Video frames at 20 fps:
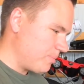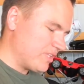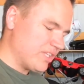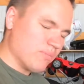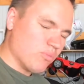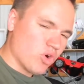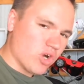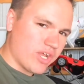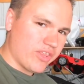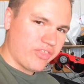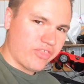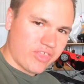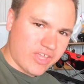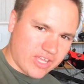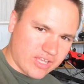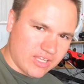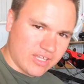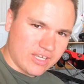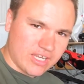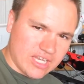But the more I
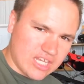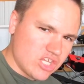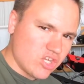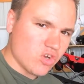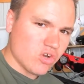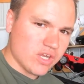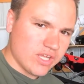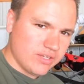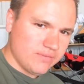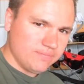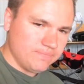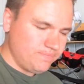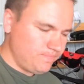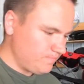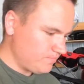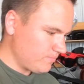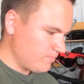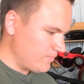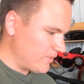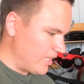think and hear it,
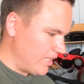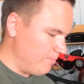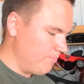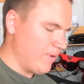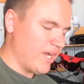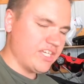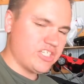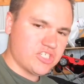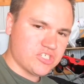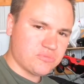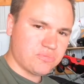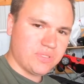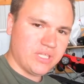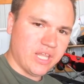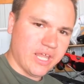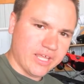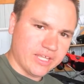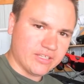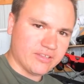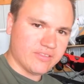it might just be
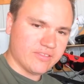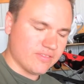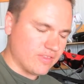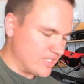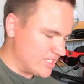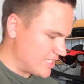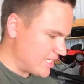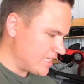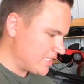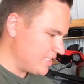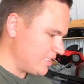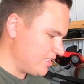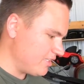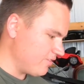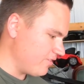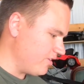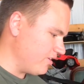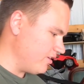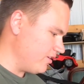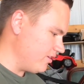like the ticking
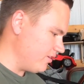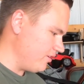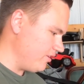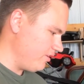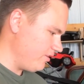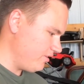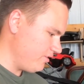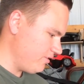of the